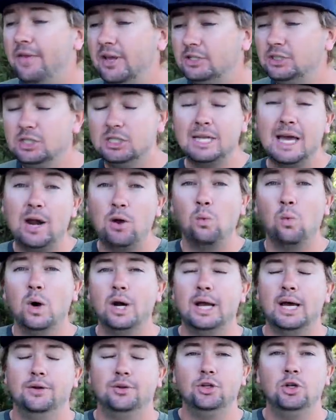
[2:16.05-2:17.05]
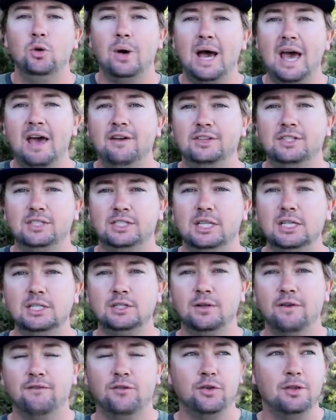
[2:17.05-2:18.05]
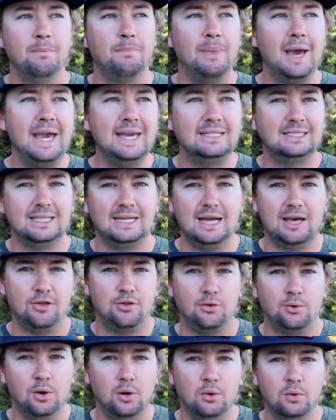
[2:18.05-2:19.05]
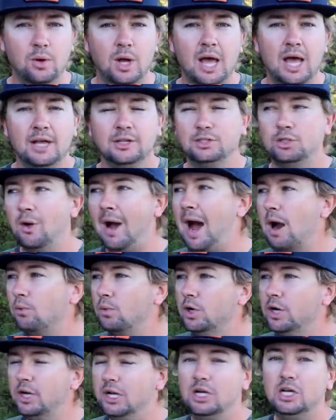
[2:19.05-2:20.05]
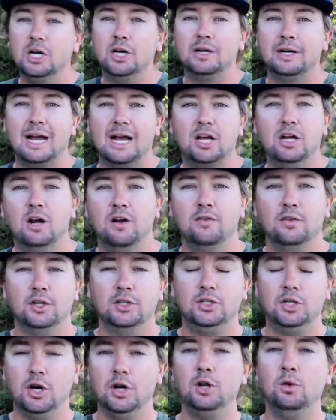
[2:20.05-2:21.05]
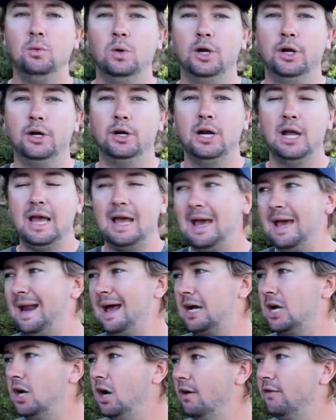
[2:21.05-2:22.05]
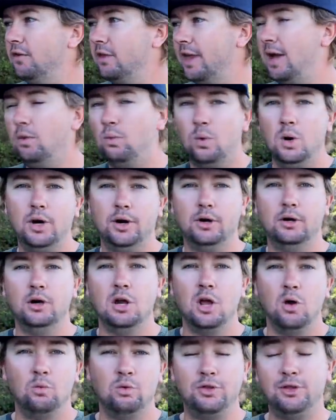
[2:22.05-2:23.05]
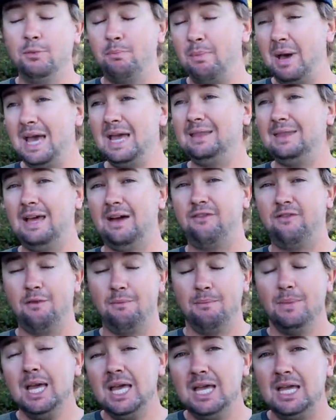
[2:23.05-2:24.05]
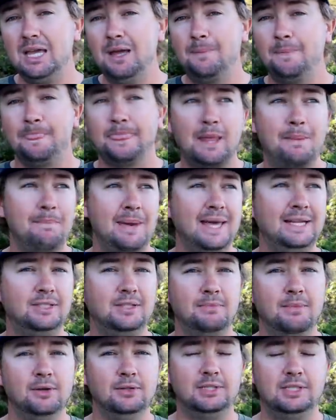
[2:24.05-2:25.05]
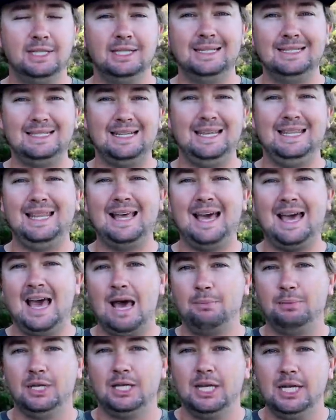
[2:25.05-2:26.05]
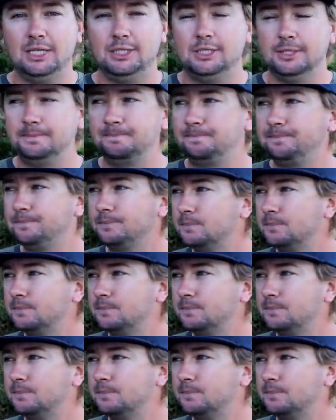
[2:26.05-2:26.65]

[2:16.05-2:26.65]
That's just kind of what I do. I have a system for the baits that I throw. So I run and gun and I cover a ton of water, and I cover that water with the bait that, for me, makes the most sense in that application.